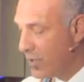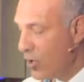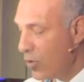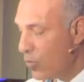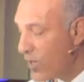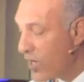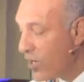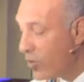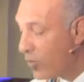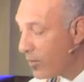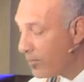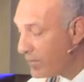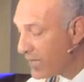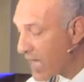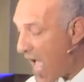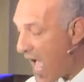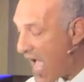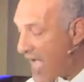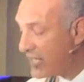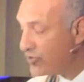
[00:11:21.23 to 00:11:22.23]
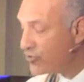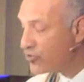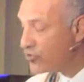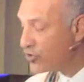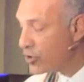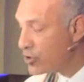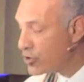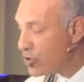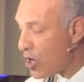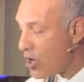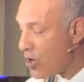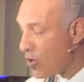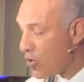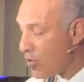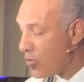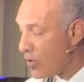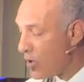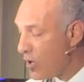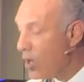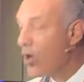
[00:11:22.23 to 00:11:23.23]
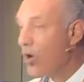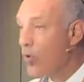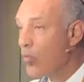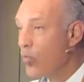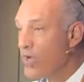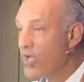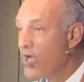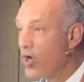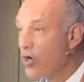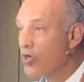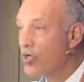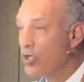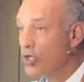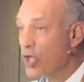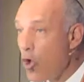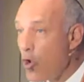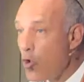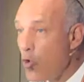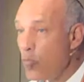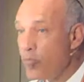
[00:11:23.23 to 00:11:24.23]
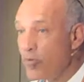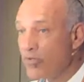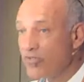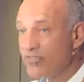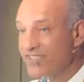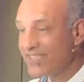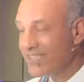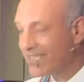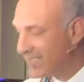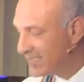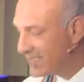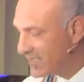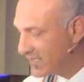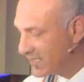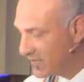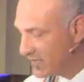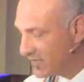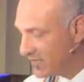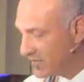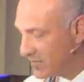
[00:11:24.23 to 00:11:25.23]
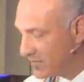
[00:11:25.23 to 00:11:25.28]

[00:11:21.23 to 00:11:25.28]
We are obliged to know we are global citizens.